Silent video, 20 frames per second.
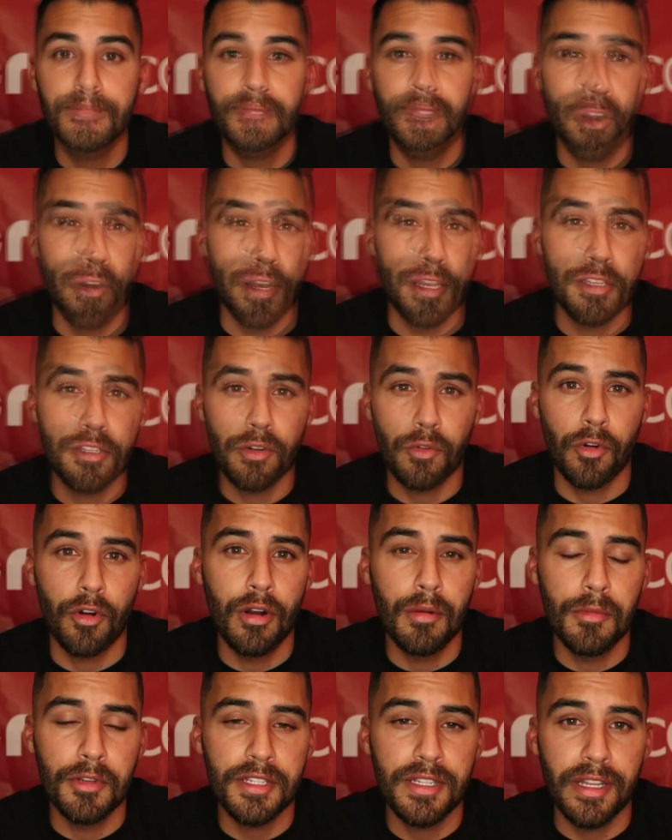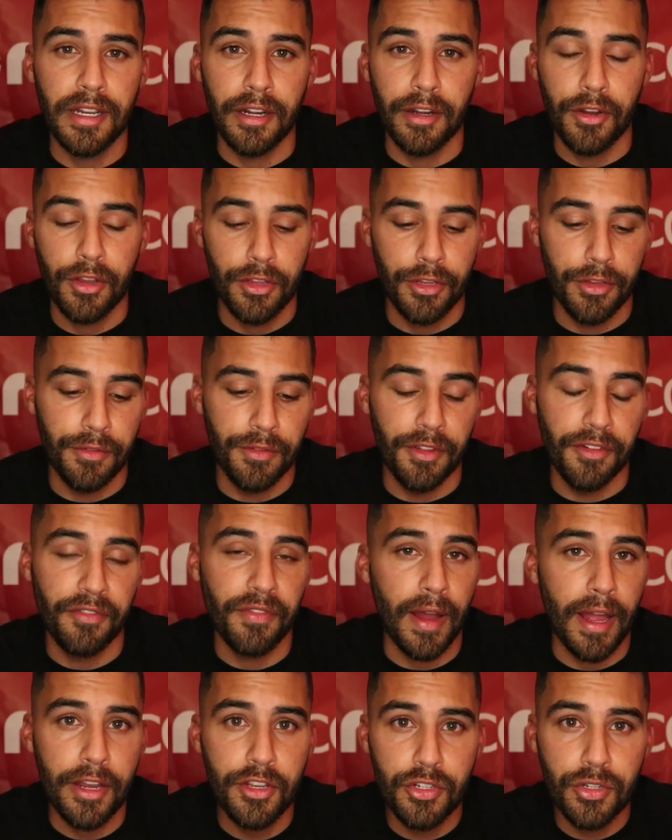all right so we're almost there you've
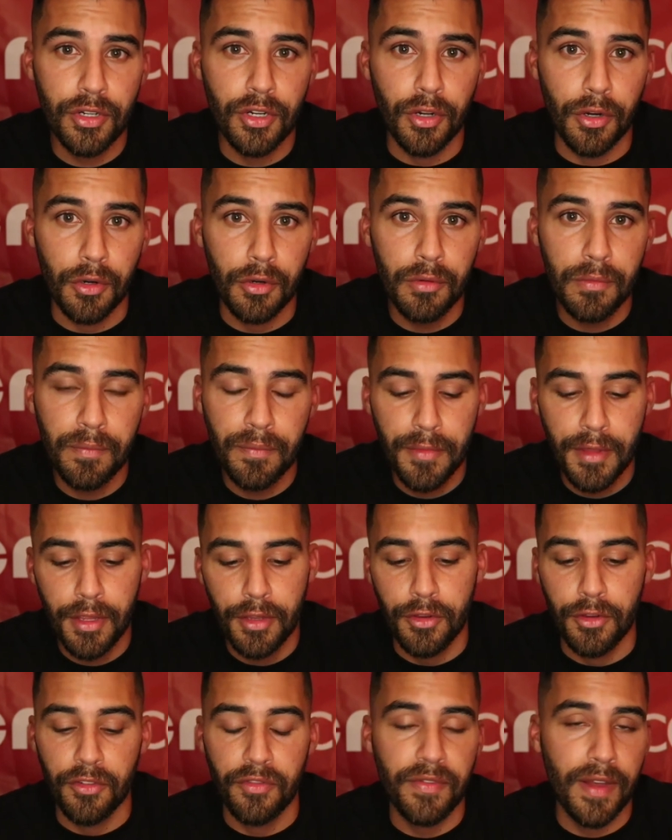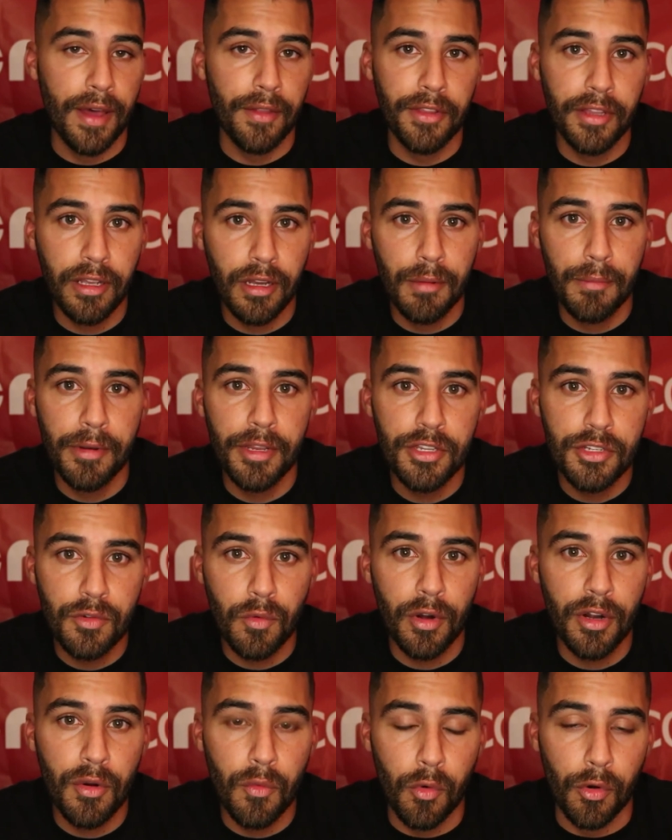defined your goal you found the companies you
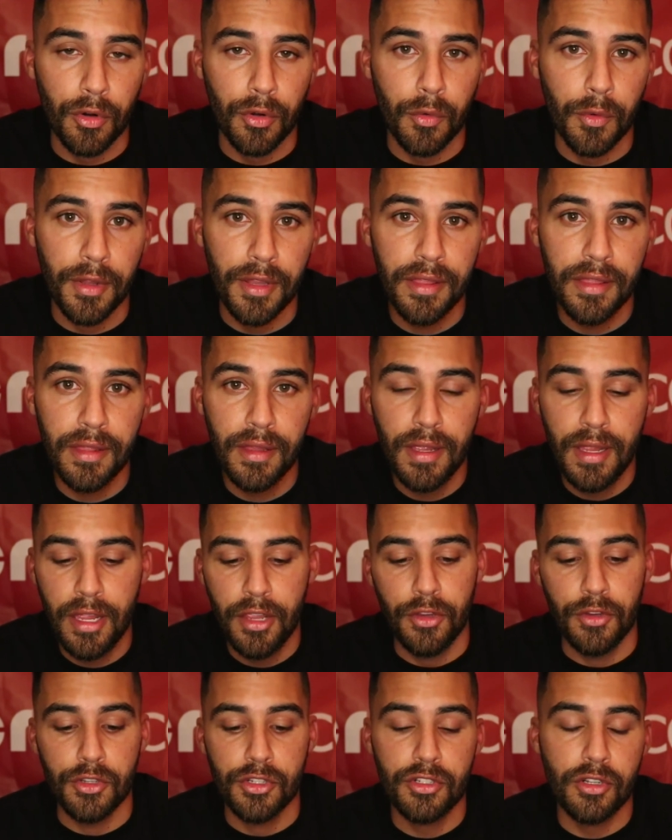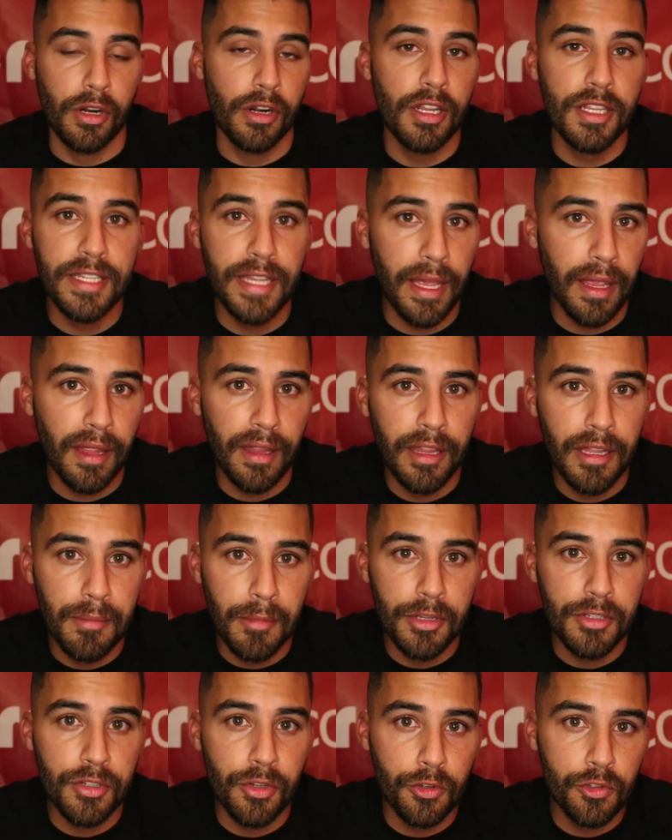want to work with, you started tagging
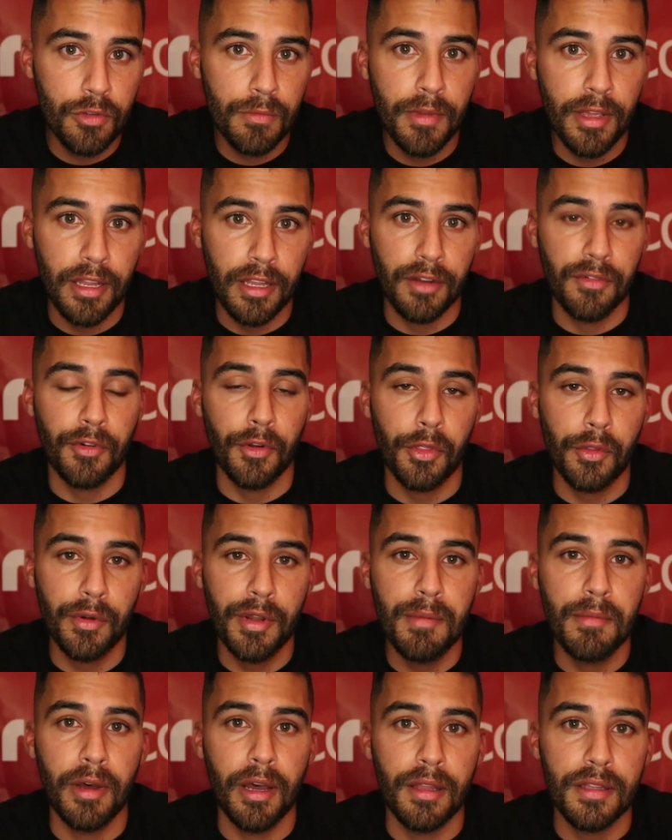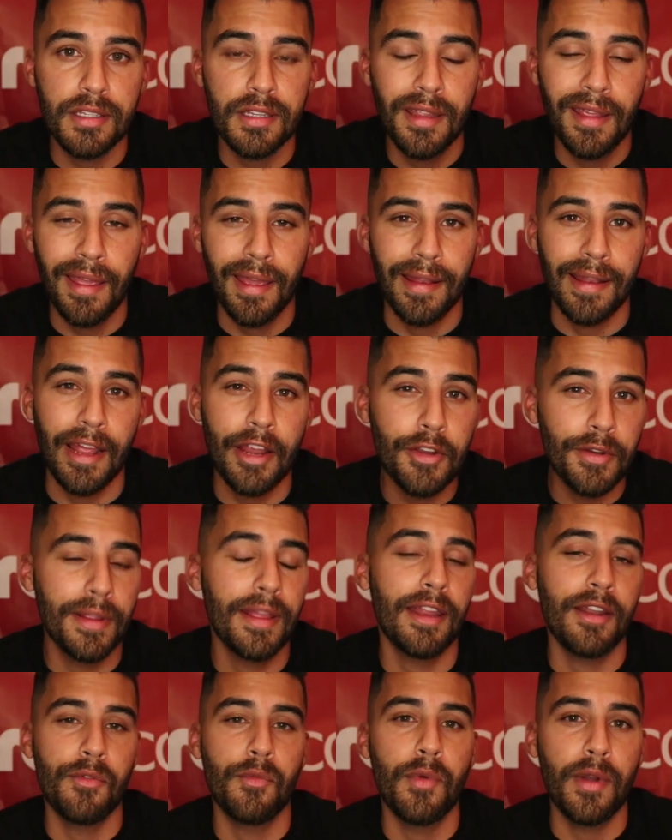them on social media for three months, and now you're
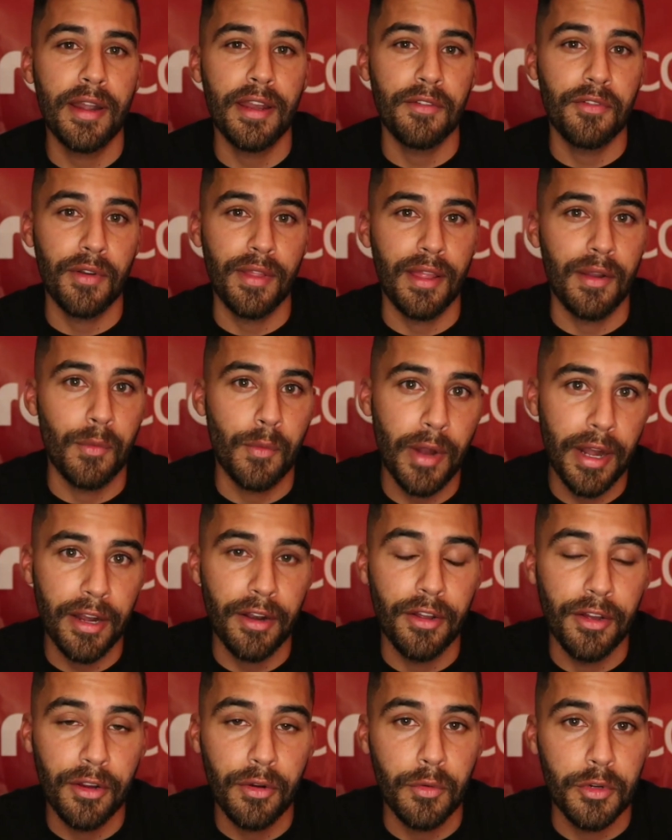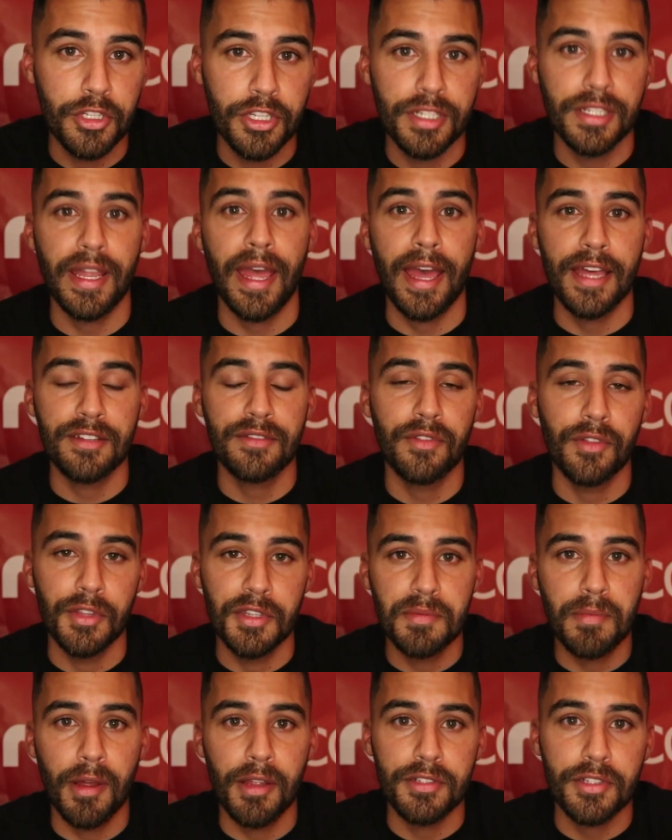getting ready for that right hook, which is ask for
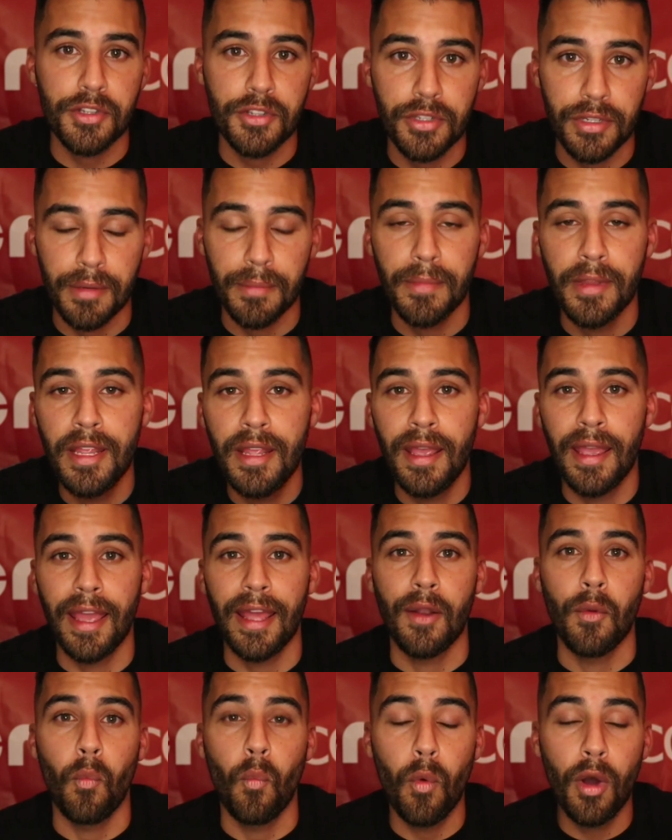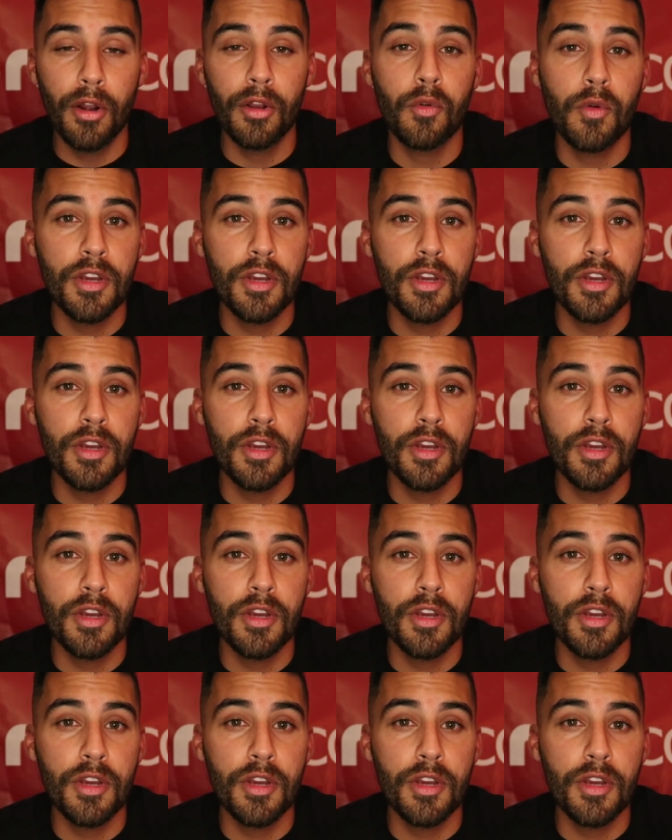the sponsorship. And one